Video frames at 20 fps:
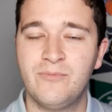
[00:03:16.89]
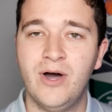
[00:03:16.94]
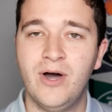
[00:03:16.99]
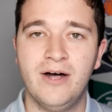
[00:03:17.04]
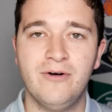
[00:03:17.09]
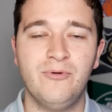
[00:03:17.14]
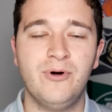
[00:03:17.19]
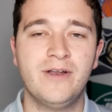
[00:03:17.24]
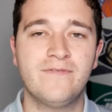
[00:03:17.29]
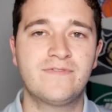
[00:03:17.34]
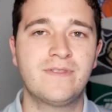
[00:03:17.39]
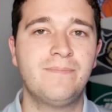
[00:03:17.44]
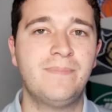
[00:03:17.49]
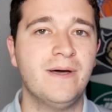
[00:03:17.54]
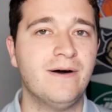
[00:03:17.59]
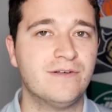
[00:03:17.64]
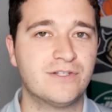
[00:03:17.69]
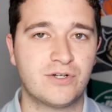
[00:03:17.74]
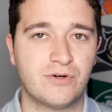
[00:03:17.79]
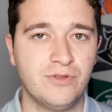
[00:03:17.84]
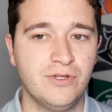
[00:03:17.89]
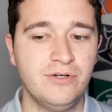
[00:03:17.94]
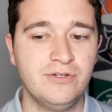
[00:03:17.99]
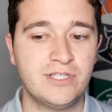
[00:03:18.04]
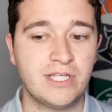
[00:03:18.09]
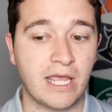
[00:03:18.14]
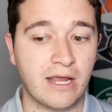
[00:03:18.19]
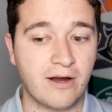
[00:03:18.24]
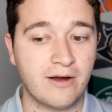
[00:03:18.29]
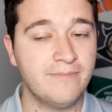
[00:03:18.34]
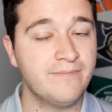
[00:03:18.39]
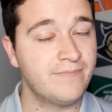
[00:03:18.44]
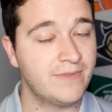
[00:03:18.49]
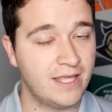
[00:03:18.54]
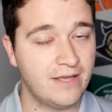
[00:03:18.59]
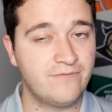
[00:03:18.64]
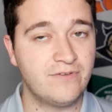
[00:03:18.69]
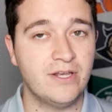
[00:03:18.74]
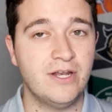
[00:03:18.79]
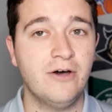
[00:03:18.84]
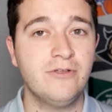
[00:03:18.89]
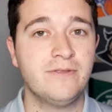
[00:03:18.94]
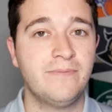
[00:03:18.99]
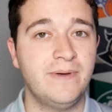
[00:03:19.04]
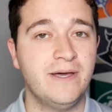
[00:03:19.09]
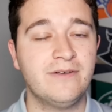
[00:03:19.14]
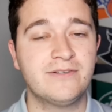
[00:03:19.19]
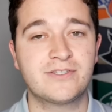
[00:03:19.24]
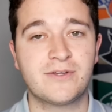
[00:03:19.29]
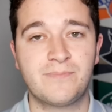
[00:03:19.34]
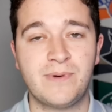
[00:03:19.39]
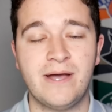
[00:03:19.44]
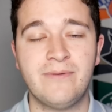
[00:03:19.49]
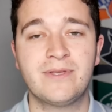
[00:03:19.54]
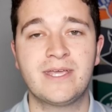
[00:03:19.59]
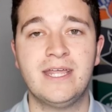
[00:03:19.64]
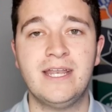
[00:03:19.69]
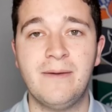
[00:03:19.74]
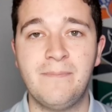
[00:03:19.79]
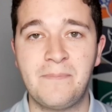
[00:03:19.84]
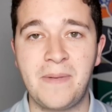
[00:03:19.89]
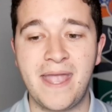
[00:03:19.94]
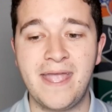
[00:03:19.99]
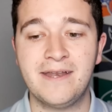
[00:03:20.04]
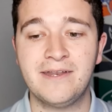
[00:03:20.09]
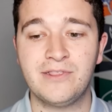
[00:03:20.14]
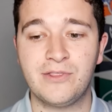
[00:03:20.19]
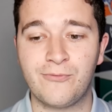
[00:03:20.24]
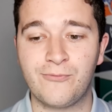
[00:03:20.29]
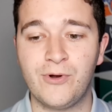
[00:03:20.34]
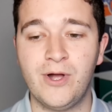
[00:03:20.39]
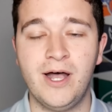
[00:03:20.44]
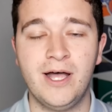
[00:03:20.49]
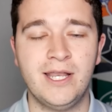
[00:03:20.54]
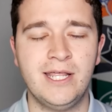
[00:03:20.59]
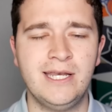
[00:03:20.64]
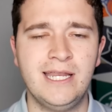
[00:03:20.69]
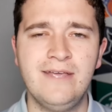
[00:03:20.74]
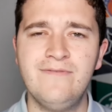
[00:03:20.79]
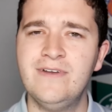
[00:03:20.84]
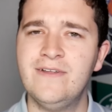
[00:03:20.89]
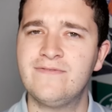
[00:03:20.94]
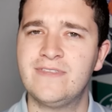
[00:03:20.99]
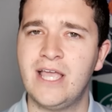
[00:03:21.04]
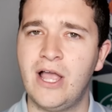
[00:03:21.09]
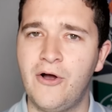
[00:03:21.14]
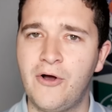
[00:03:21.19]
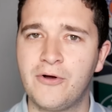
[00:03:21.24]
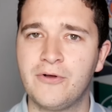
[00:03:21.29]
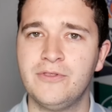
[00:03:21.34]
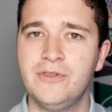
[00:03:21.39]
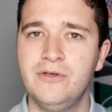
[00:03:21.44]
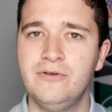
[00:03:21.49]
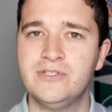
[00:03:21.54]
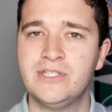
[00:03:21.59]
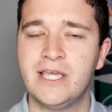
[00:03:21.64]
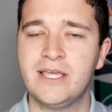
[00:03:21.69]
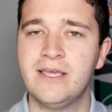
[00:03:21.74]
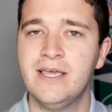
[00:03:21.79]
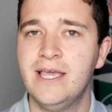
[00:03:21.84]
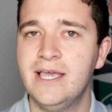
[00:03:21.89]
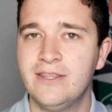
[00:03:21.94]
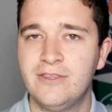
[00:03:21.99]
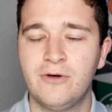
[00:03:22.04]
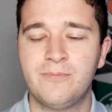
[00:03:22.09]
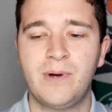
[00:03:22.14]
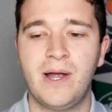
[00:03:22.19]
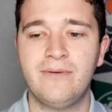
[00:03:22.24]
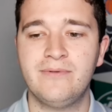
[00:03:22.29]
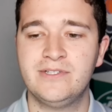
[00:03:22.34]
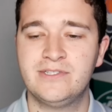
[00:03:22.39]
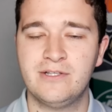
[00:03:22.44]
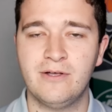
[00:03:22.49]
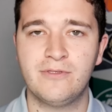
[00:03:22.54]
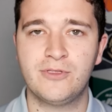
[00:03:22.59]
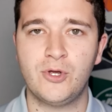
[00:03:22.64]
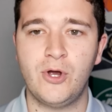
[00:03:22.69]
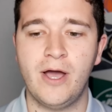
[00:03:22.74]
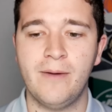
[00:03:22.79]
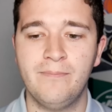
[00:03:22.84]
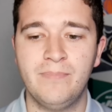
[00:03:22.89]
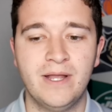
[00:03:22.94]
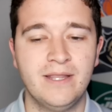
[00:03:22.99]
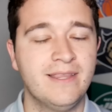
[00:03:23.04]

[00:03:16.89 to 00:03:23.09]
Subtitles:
Well, what if the Bills are losing here? If you know the Bills, they're probably going to abandon the run. And even if they aren't losing, they'll probably still throw it.